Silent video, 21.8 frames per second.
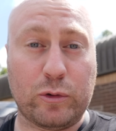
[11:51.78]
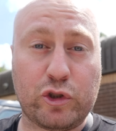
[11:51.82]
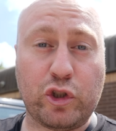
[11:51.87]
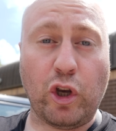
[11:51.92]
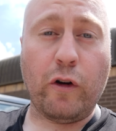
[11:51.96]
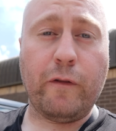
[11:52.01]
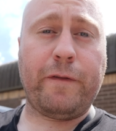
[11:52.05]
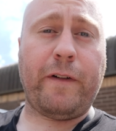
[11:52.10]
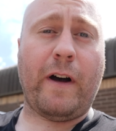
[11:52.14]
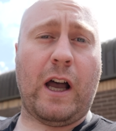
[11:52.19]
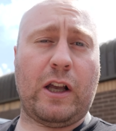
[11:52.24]

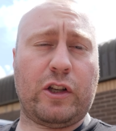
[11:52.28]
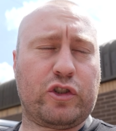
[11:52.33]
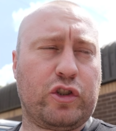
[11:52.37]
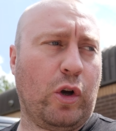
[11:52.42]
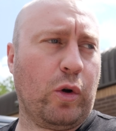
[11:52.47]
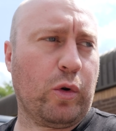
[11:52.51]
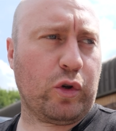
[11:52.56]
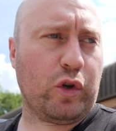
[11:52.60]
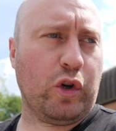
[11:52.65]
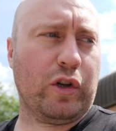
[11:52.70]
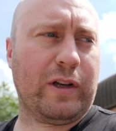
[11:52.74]
so far
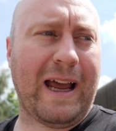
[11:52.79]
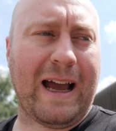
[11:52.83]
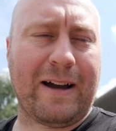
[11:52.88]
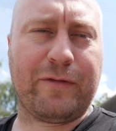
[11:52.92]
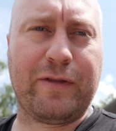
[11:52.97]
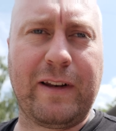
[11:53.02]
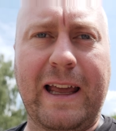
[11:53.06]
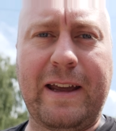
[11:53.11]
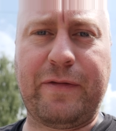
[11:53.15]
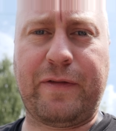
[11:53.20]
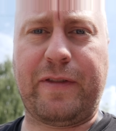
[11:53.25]
so good.
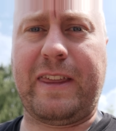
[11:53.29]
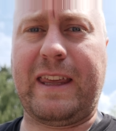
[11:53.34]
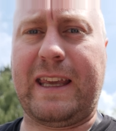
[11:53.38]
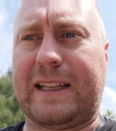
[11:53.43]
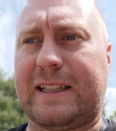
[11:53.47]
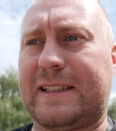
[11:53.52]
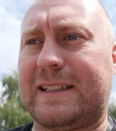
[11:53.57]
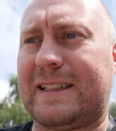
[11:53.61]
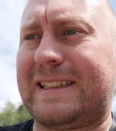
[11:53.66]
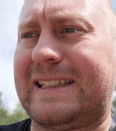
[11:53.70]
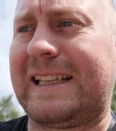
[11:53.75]
I've left
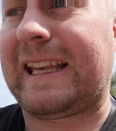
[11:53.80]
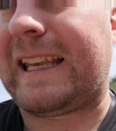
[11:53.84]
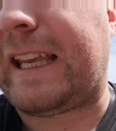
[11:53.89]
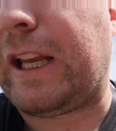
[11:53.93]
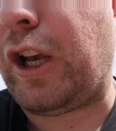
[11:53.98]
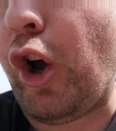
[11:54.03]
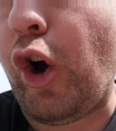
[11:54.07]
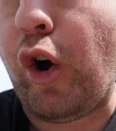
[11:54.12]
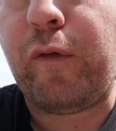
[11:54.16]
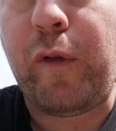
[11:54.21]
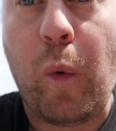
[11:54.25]
this
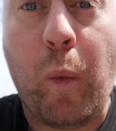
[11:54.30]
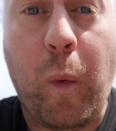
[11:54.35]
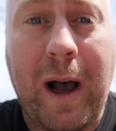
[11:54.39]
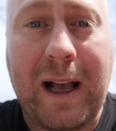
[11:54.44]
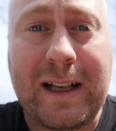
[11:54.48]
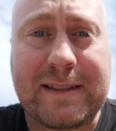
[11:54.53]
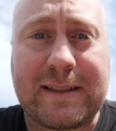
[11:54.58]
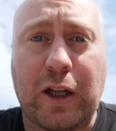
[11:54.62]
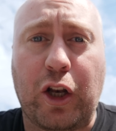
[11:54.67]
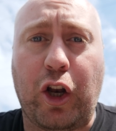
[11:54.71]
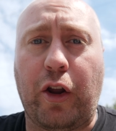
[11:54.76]
ticking over
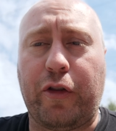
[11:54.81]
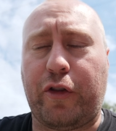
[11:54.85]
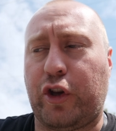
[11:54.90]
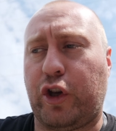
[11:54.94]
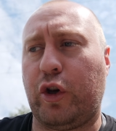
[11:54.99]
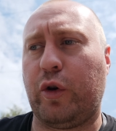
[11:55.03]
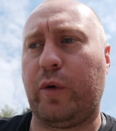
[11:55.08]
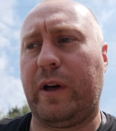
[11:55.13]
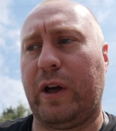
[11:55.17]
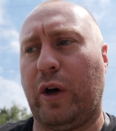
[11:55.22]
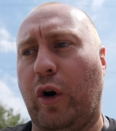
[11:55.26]
whilst I lock the
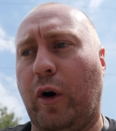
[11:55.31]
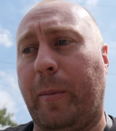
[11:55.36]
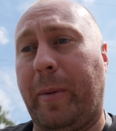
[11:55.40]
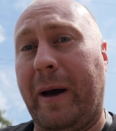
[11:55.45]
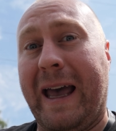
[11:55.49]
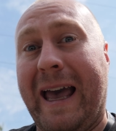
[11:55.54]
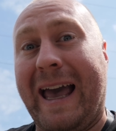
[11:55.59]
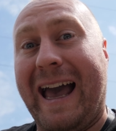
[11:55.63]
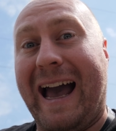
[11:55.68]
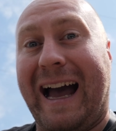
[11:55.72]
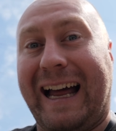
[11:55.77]
unit up
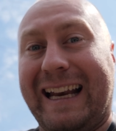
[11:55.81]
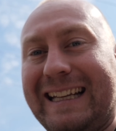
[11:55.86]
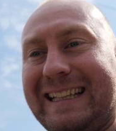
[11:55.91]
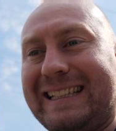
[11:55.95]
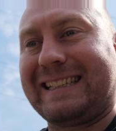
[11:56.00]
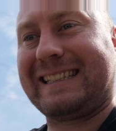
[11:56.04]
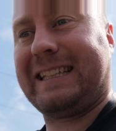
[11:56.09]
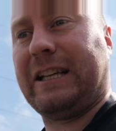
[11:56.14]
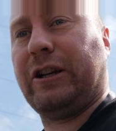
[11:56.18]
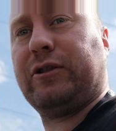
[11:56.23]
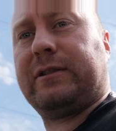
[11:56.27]
and
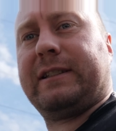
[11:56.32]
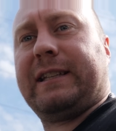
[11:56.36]
it's still